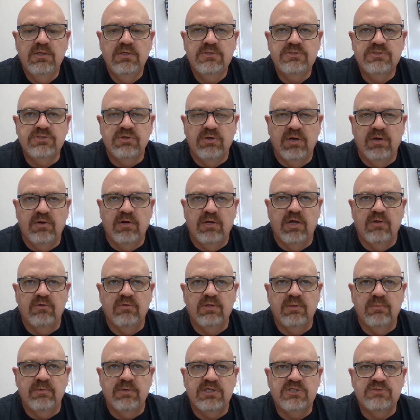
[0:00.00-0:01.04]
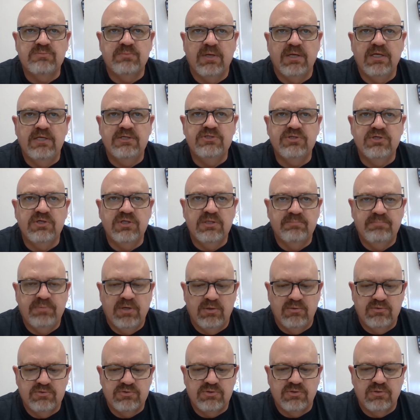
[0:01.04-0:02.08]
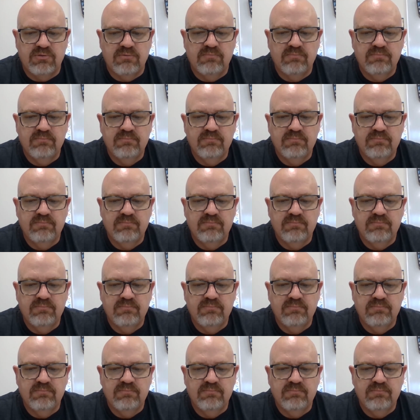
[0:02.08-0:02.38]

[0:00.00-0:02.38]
So here we go. Let me explain to you the poster.